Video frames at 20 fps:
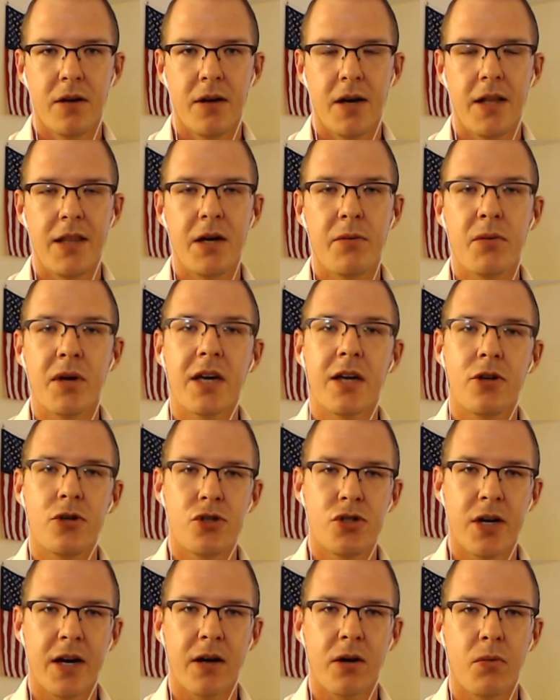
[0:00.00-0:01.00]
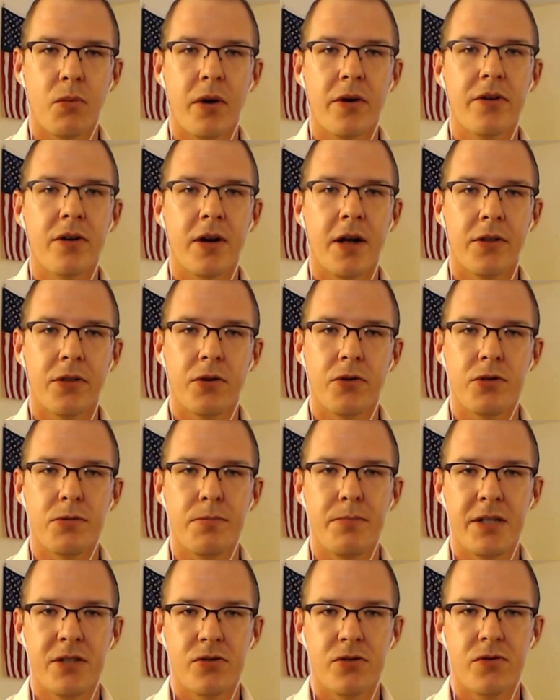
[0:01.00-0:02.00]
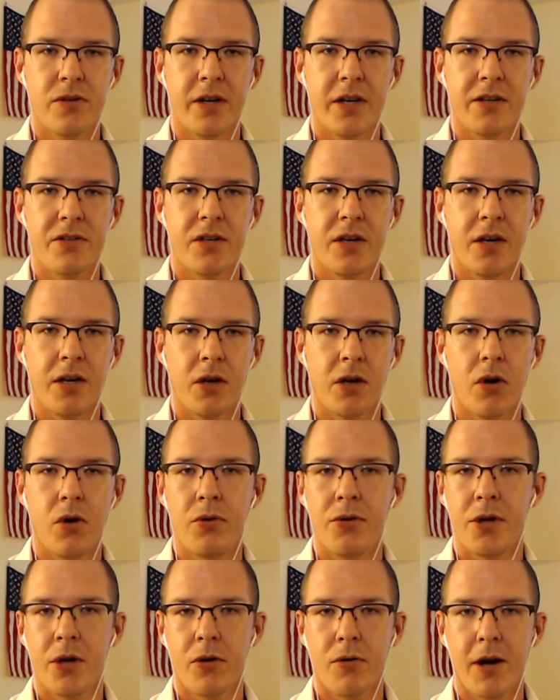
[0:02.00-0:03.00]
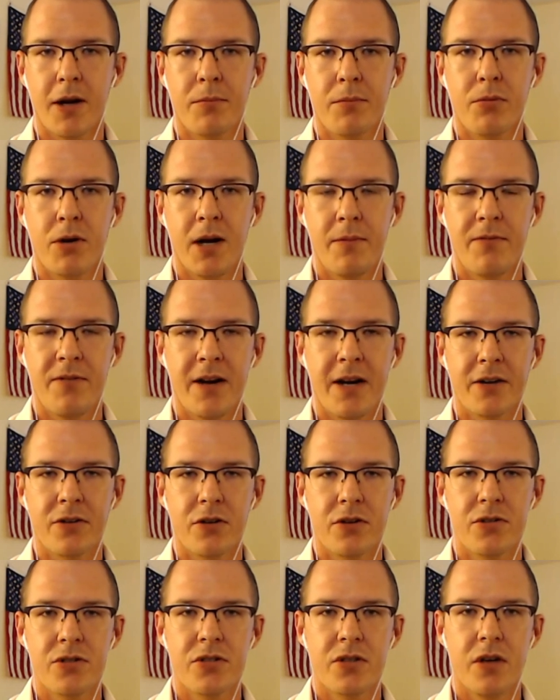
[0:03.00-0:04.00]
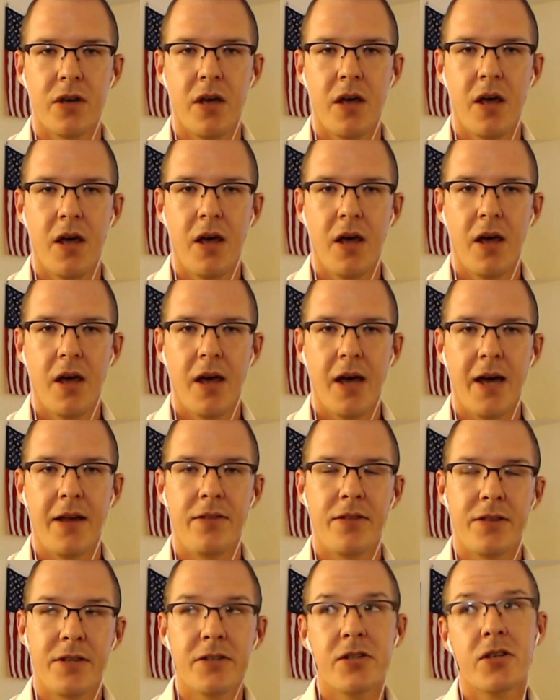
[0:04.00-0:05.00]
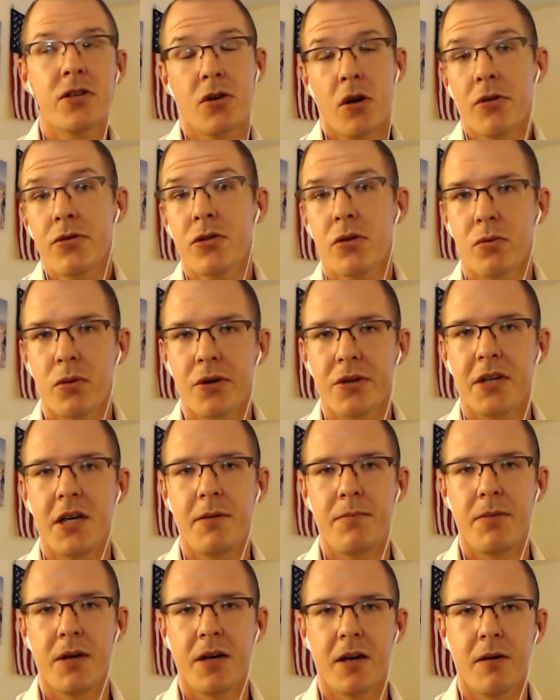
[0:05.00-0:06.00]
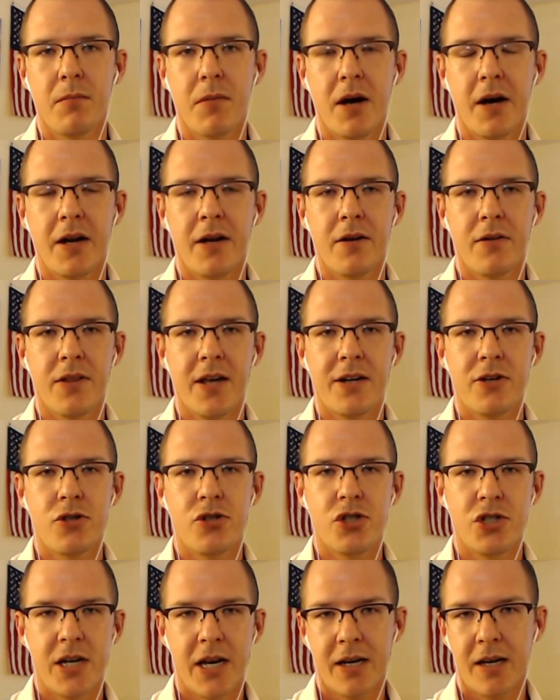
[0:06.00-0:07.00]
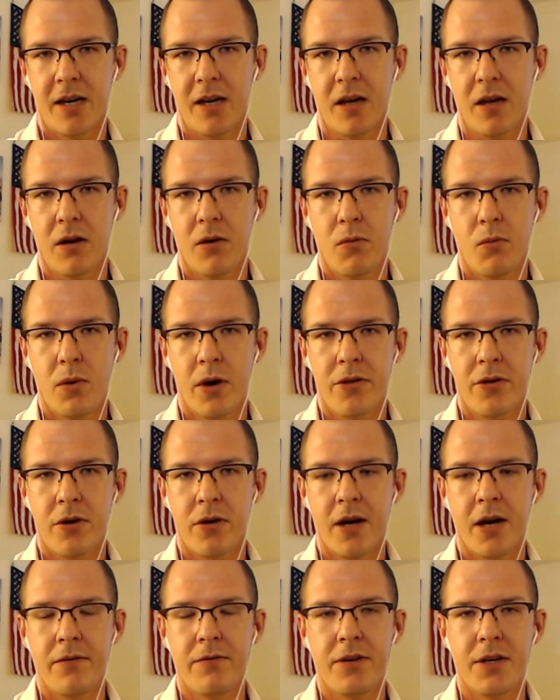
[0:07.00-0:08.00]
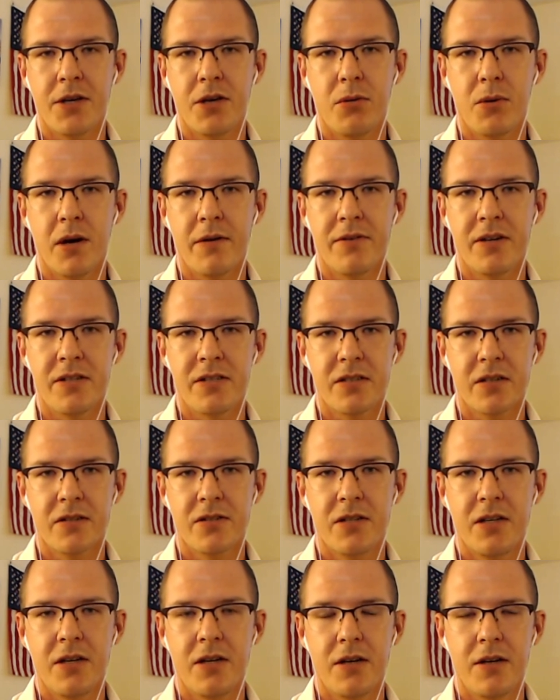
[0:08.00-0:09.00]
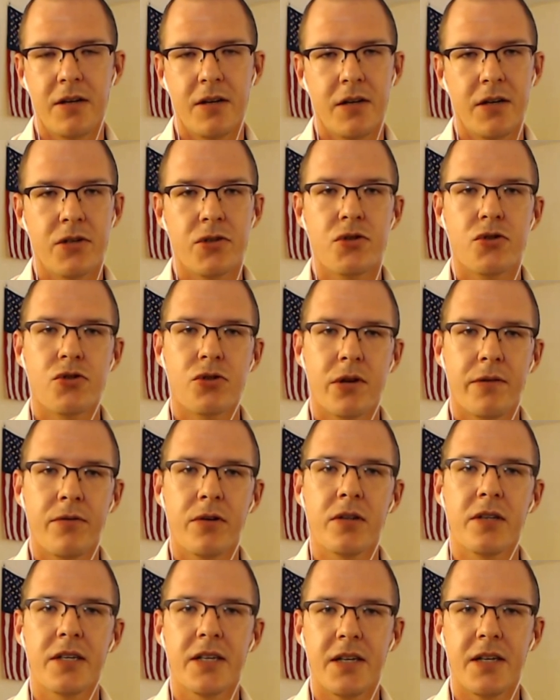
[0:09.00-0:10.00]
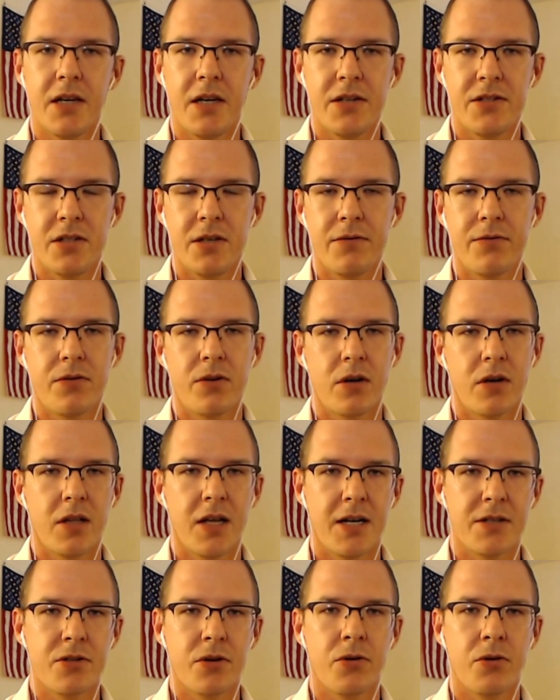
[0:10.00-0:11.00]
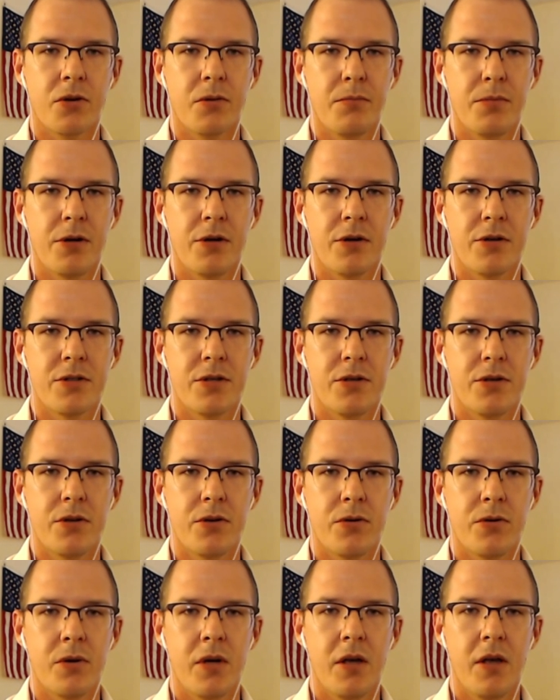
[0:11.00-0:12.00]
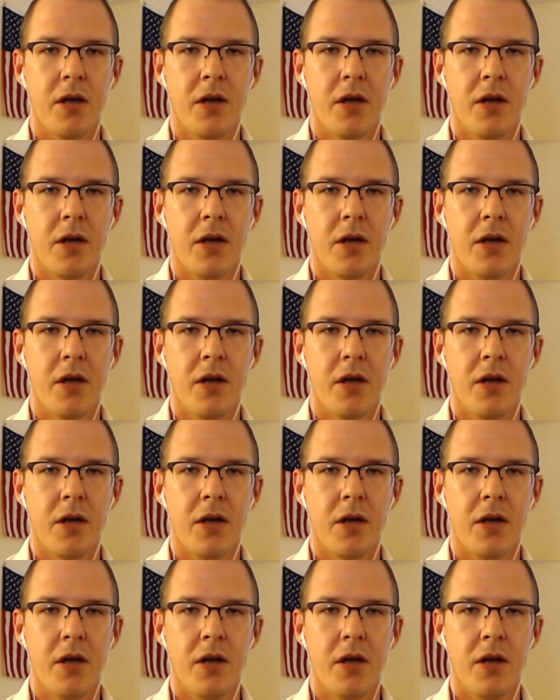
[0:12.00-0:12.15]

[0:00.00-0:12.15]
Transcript: And then we can check whether or not those bit strings encode the correct prime factors. And this is also worth keeping in mind that checking whether or not VQF has succeeded is trivially easy for a classical computer to do.